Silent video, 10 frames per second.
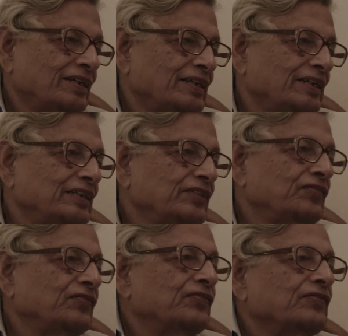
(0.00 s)
and
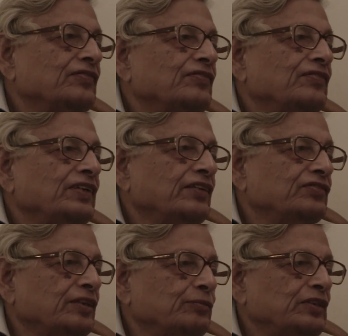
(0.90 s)
if we have
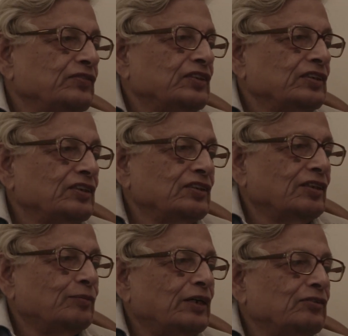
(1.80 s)
some differences
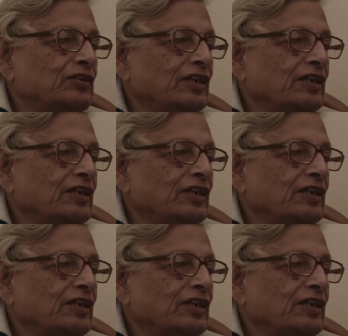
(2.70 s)
about